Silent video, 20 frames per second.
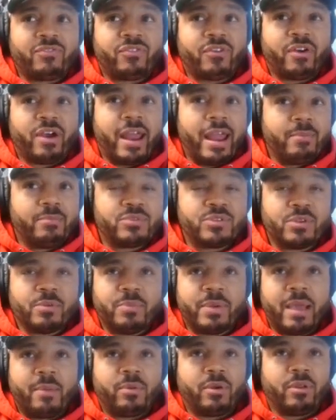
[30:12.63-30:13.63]
for him to
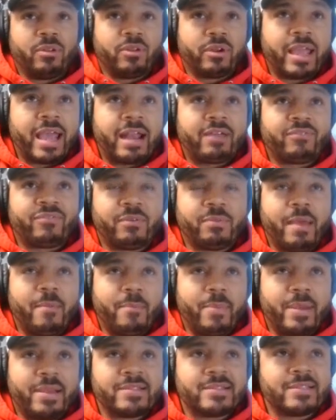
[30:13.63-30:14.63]
be able to look at it from
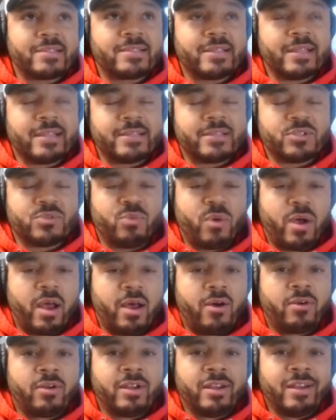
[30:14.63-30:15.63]
that business sense as
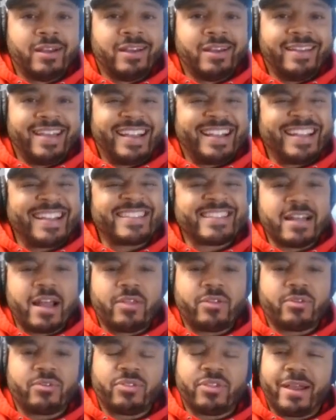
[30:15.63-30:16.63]
well, like that's
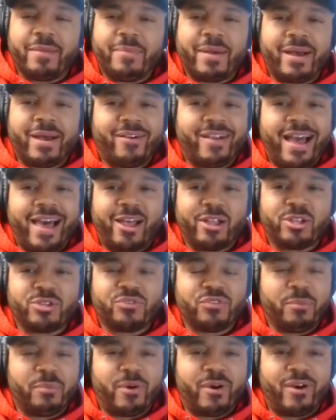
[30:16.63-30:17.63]
another thing about college
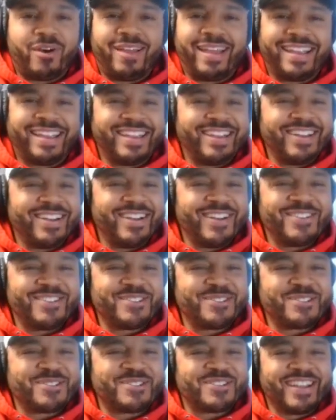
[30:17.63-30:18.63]
football. Like,
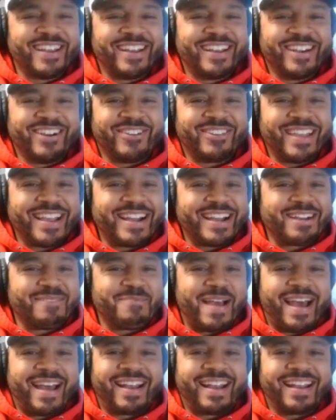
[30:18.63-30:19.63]
you're thinking
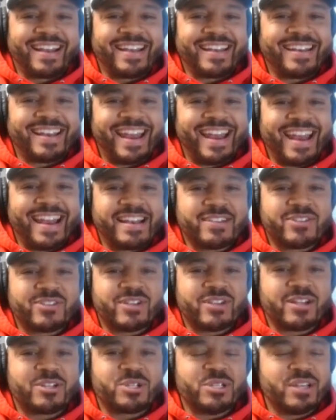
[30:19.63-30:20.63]
about it in
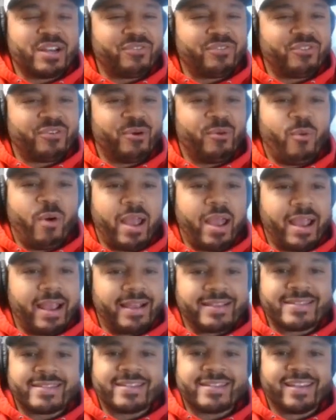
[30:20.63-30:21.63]
such different
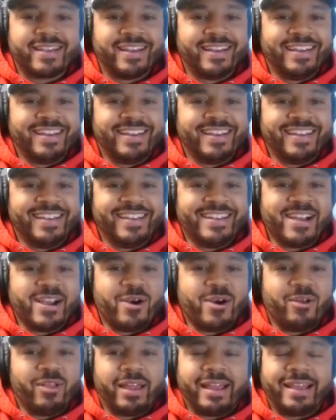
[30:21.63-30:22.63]
ways,
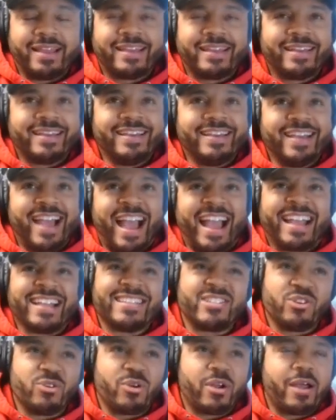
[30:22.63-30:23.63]
like I could
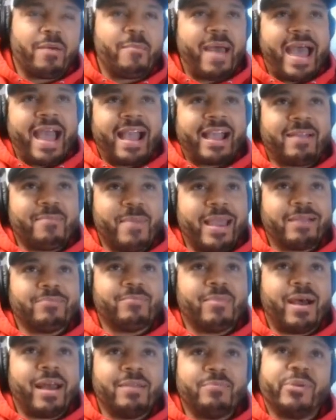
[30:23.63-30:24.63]
still come back and make
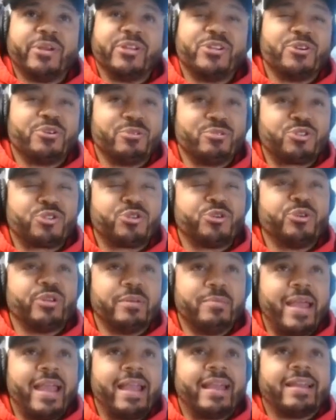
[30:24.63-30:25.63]
money, but you're truly
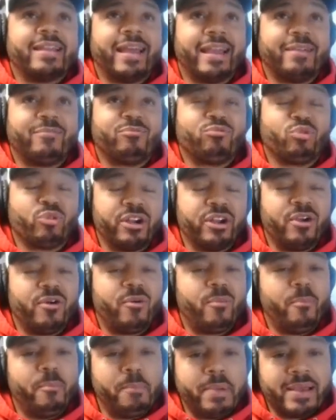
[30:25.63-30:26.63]
making like
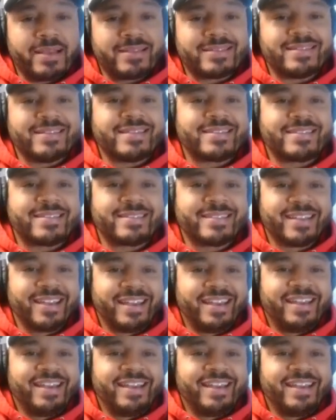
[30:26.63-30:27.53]
real business